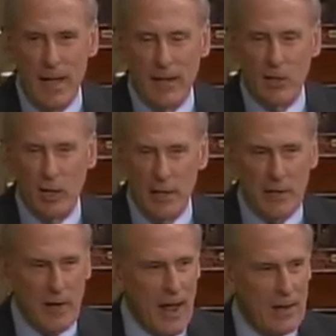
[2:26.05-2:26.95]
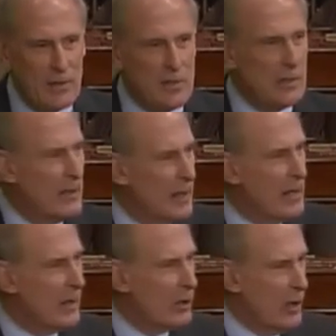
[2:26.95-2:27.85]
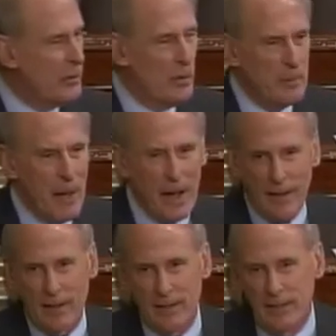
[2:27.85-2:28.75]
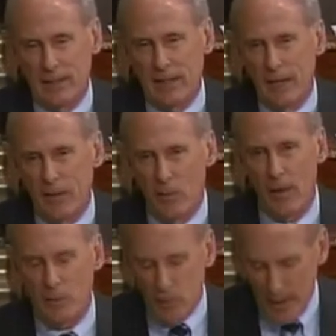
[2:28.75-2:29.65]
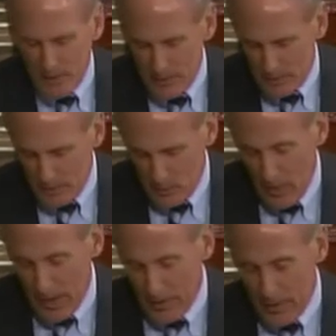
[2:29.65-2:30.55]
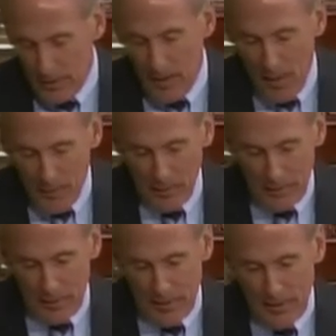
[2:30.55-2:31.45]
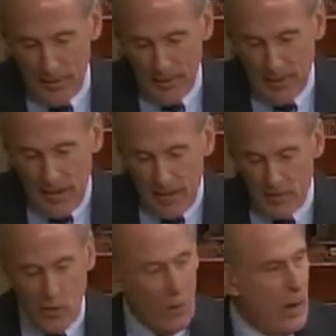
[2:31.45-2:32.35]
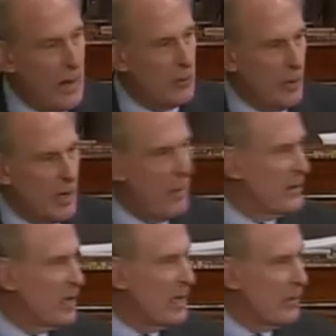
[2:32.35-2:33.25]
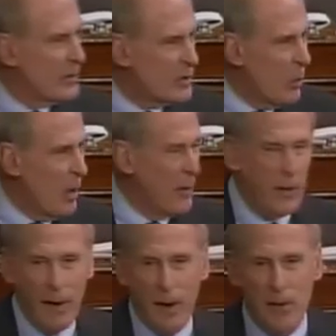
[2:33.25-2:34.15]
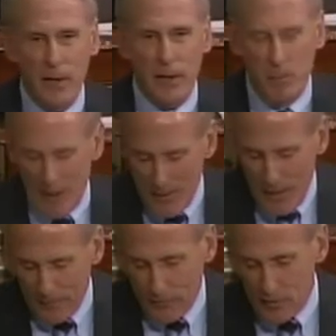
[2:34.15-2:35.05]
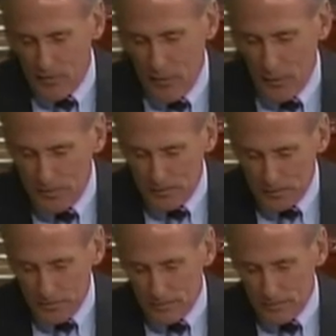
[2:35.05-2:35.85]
and cutting taxes and getting our country back on the right track economically. And so I gritted my teeth and swallowed hard and made that first vote.